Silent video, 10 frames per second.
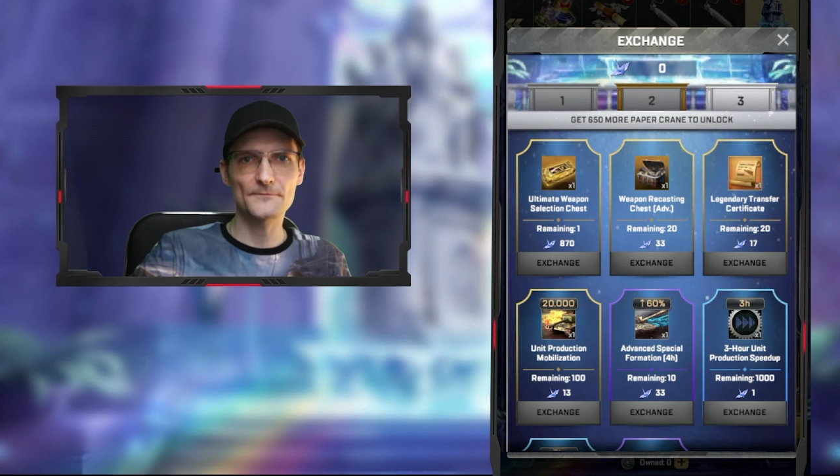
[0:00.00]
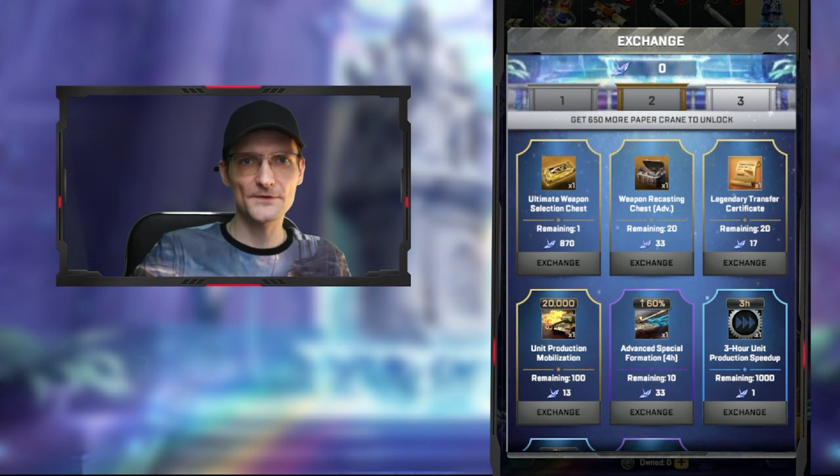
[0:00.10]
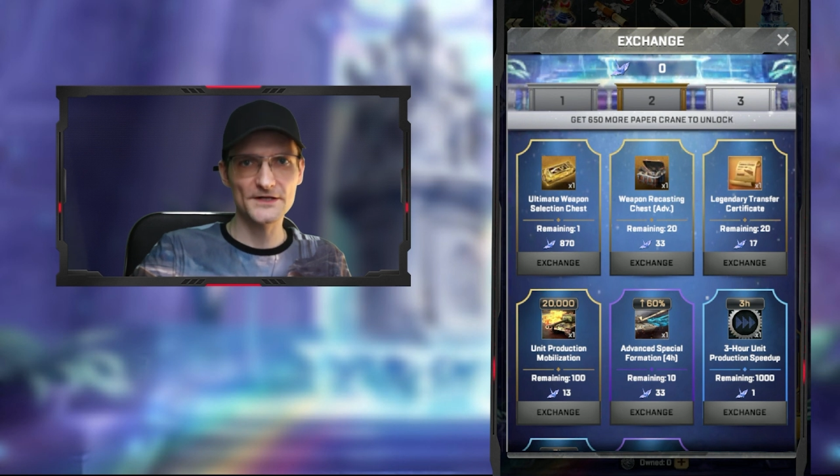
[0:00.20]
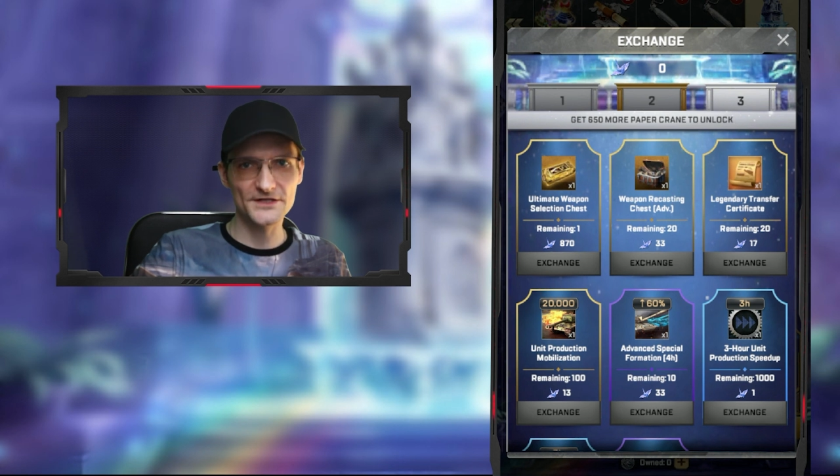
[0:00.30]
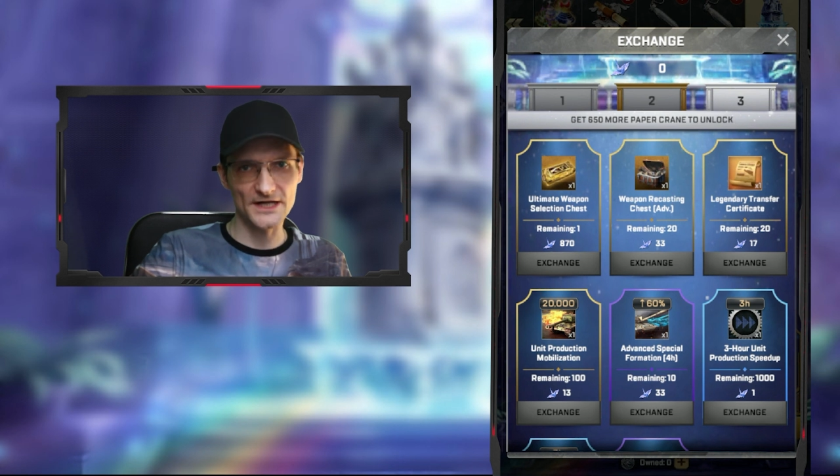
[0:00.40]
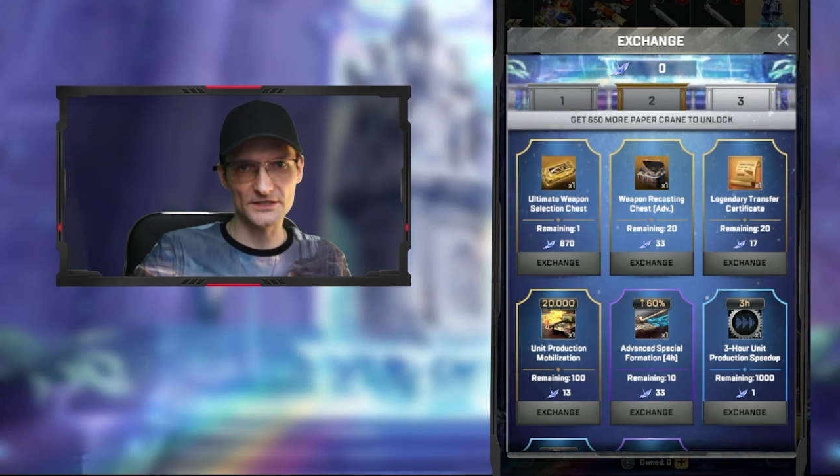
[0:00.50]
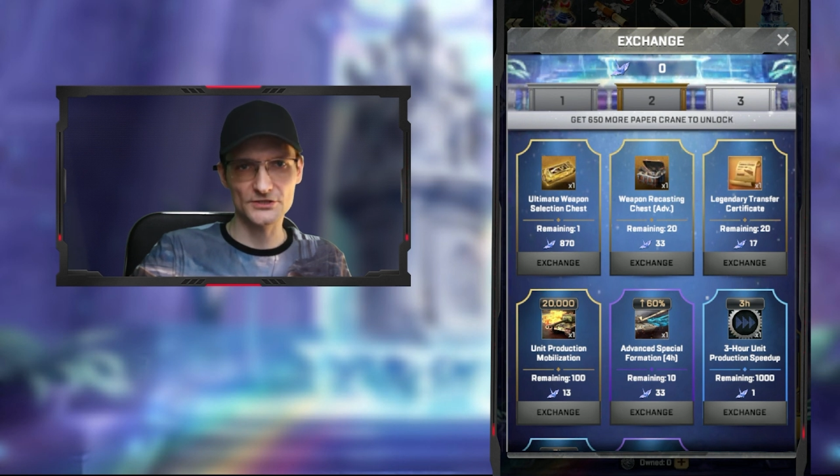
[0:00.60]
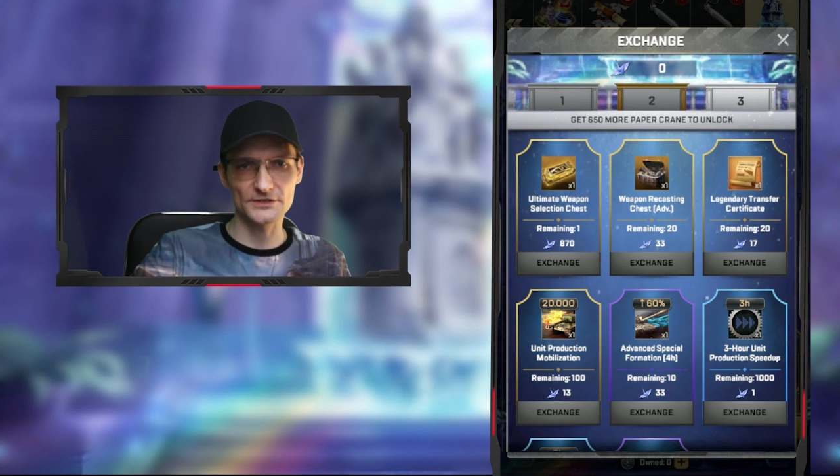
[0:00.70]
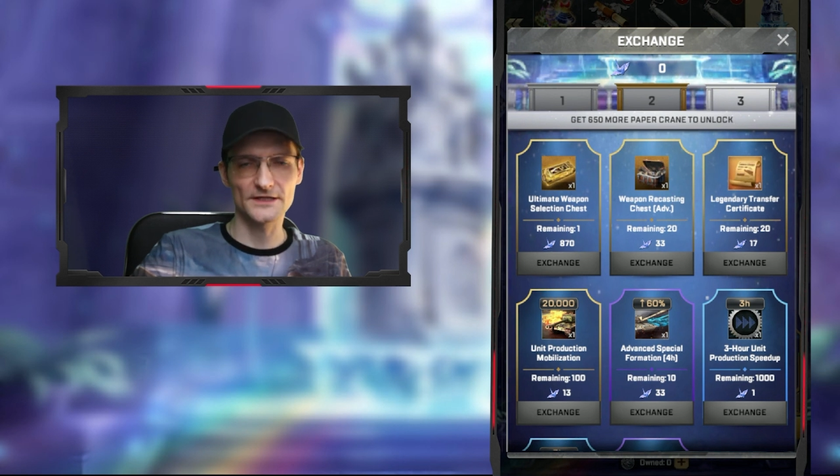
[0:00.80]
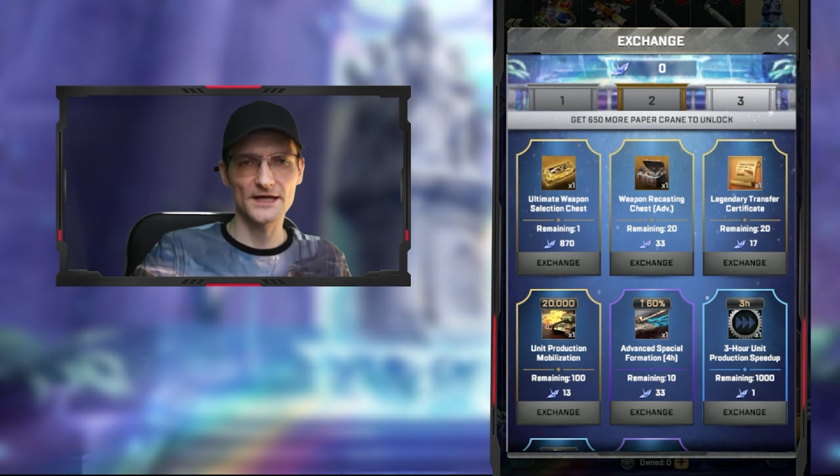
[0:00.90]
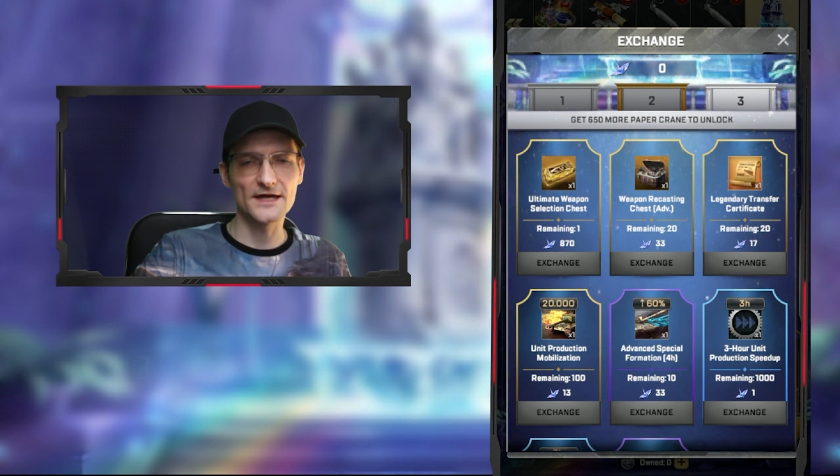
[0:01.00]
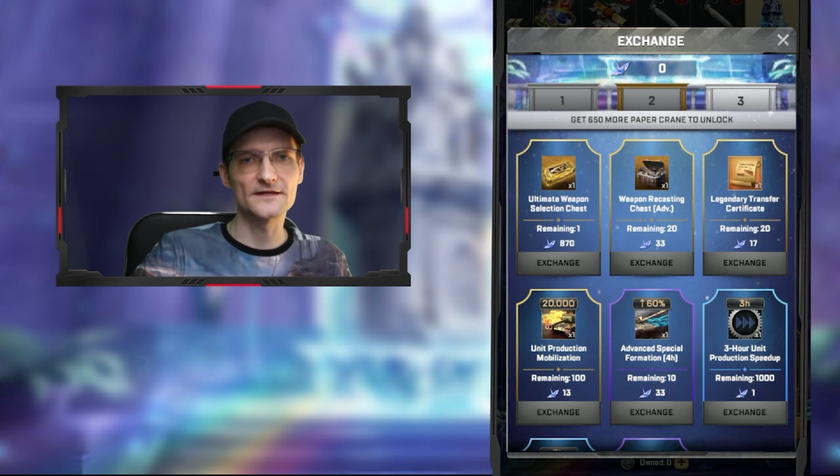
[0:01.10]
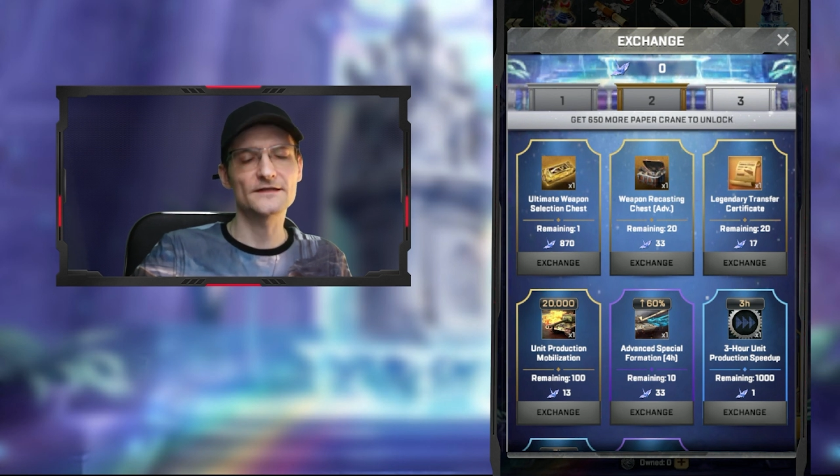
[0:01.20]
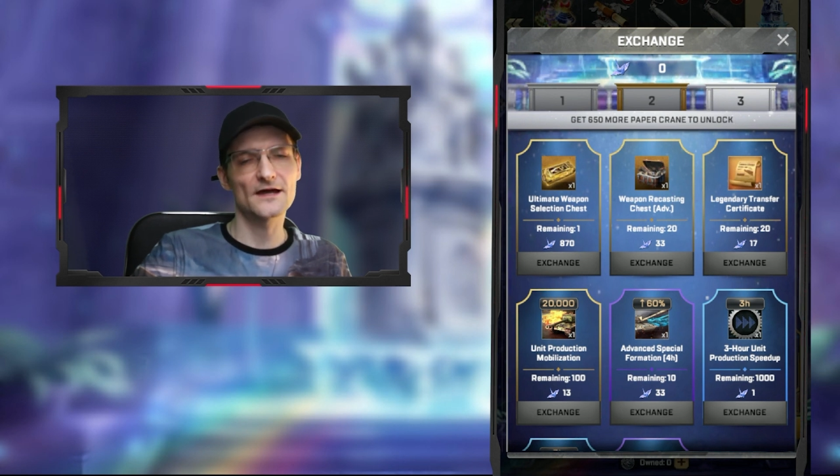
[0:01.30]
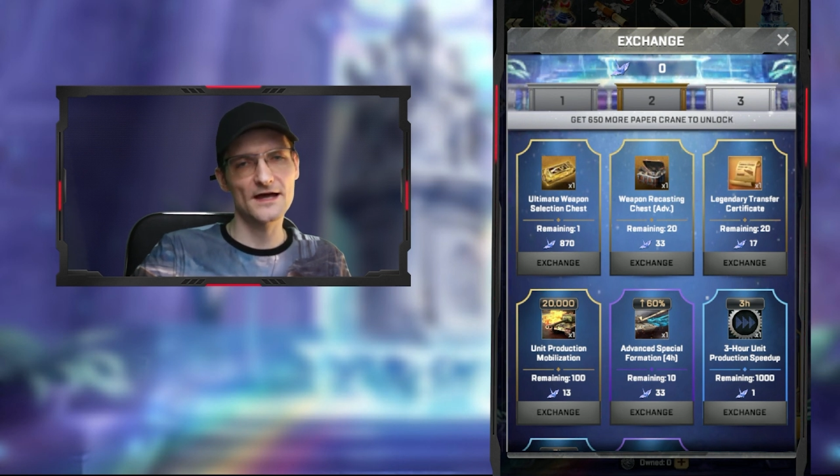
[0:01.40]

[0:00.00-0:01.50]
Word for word: production and